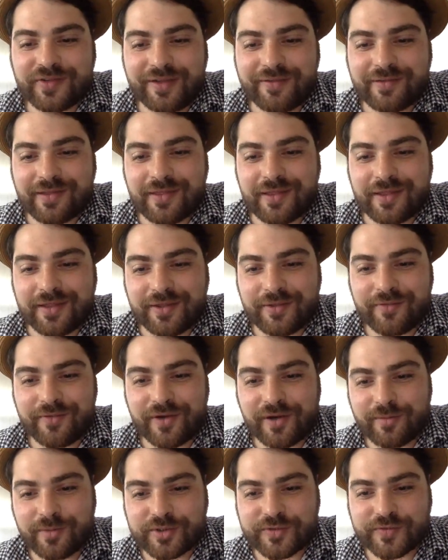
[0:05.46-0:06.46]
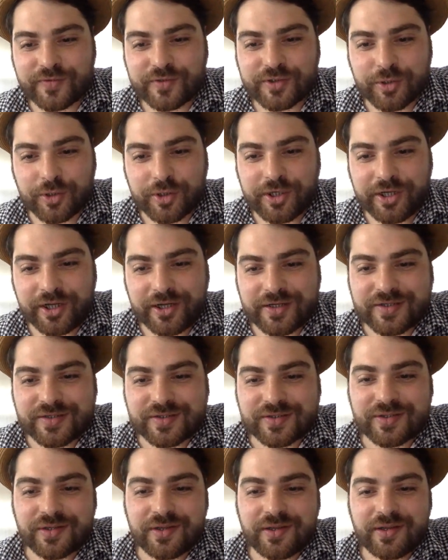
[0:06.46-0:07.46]
David, thank you very much for joining us.
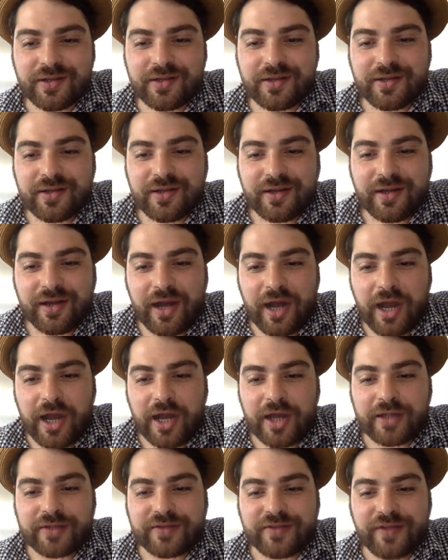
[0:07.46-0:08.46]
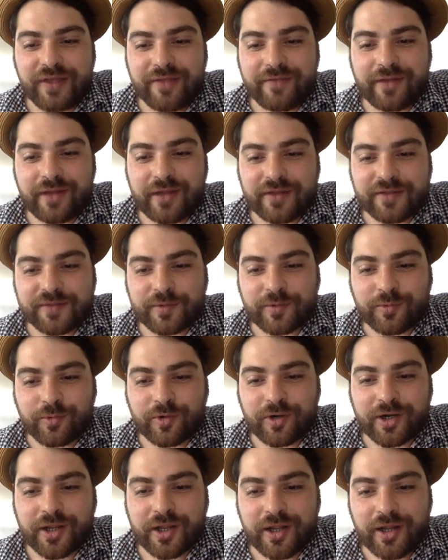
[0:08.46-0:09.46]
David has been
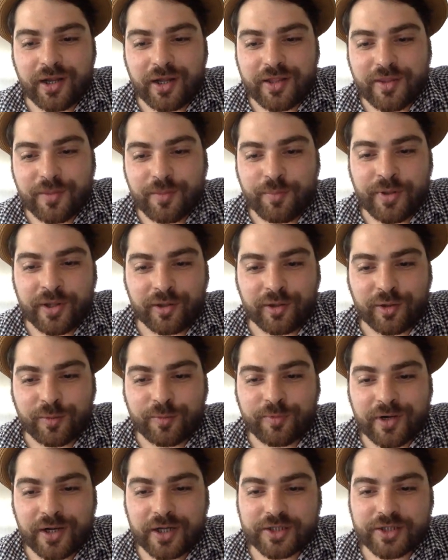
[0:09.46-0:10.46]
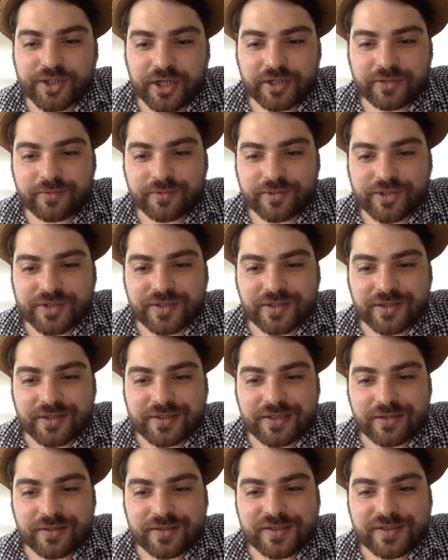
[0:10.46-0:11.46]
working on the Pillar project, which he's going to tell
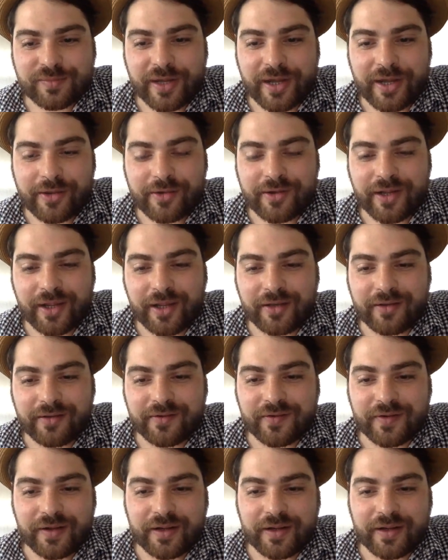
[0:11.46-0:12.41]
us about, and